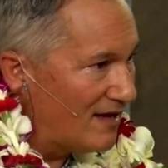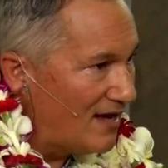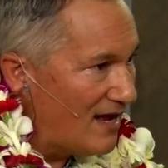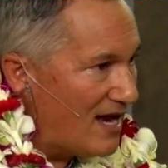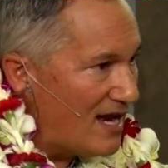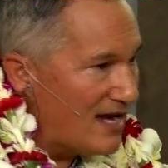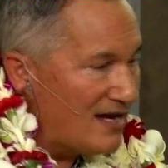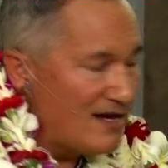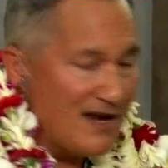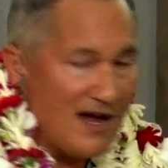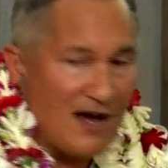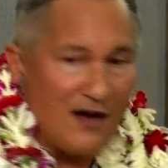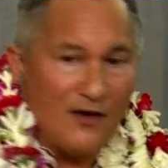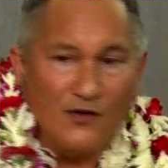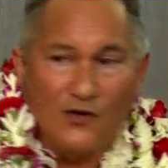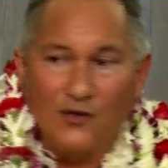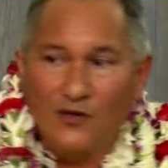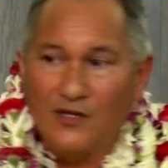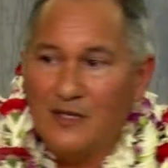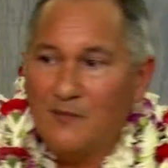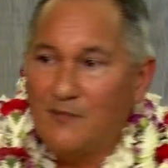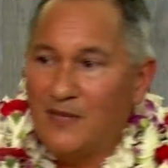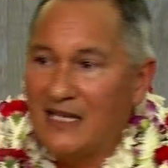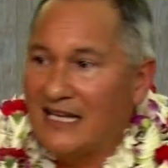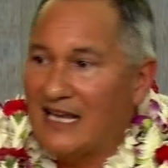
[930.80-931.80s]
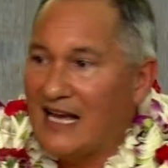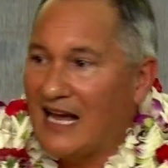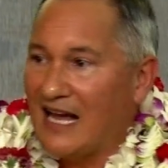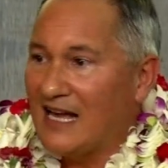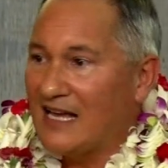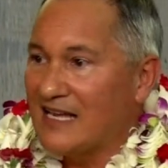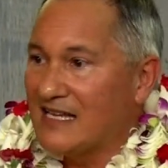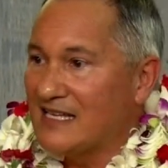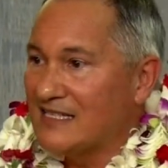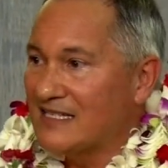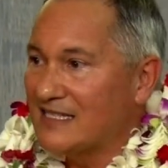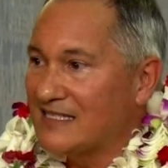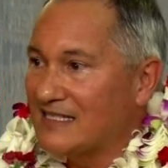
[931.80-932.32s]
Not only
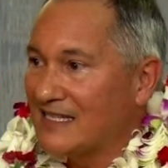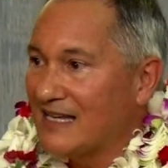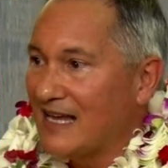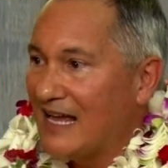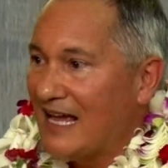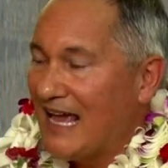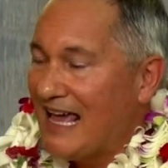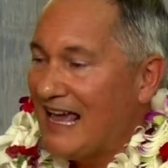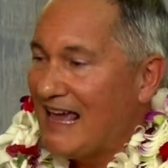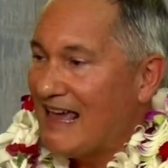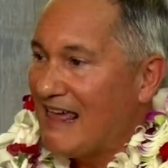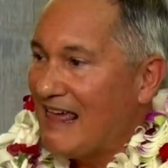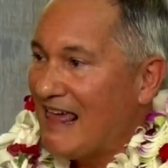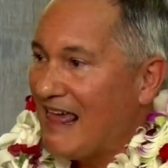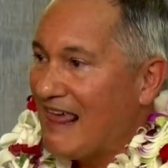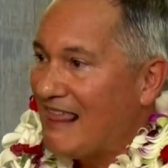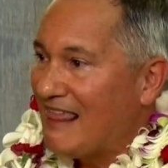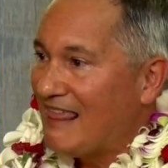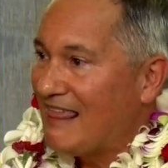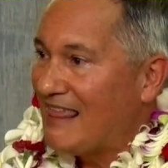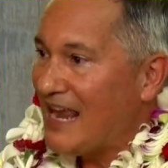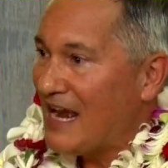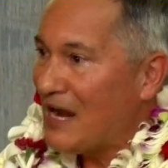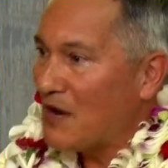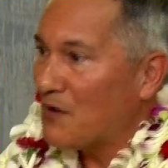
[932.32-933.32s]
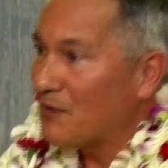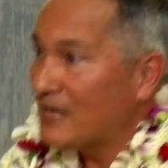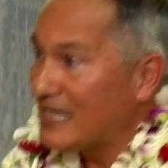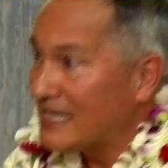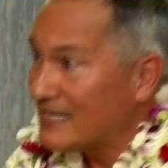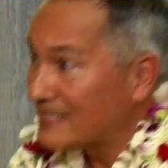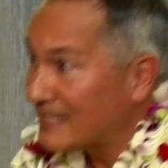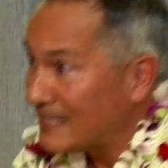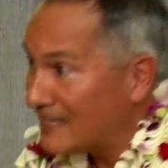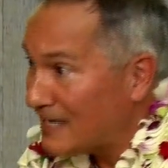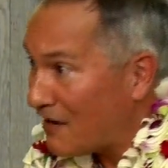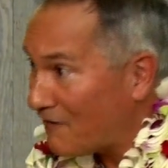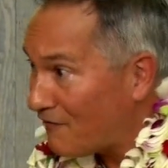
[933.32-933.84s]
because there is
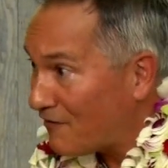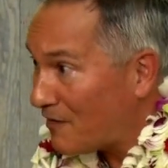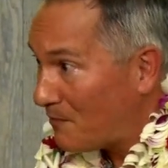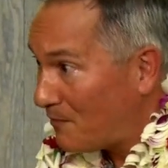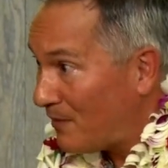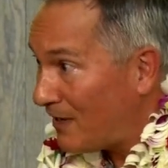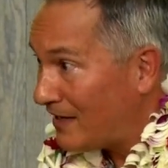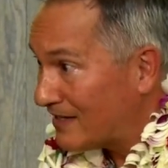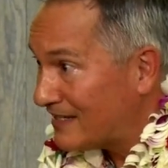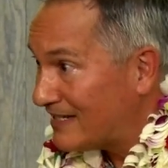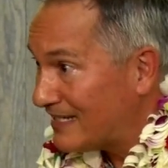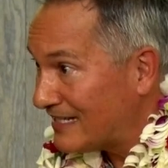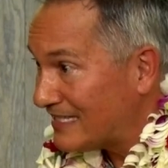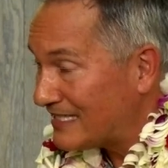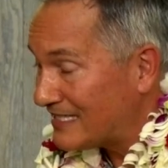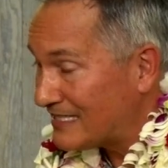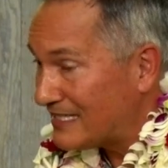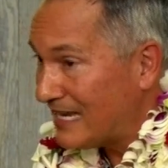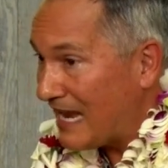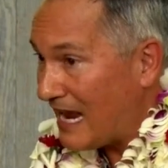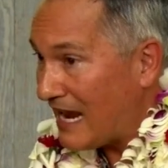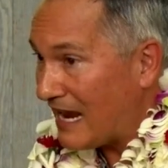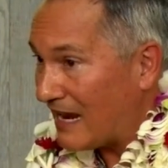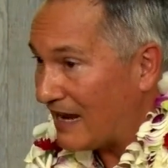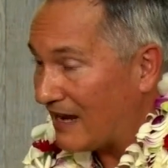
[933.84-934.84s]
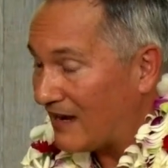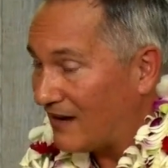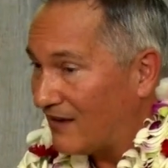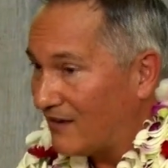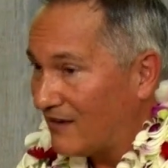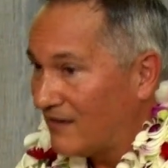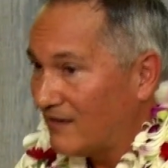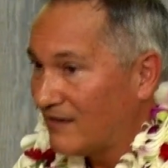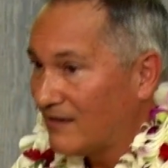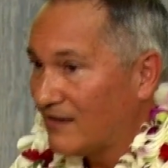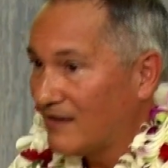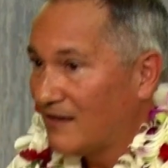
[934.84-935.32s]
enough abundance now,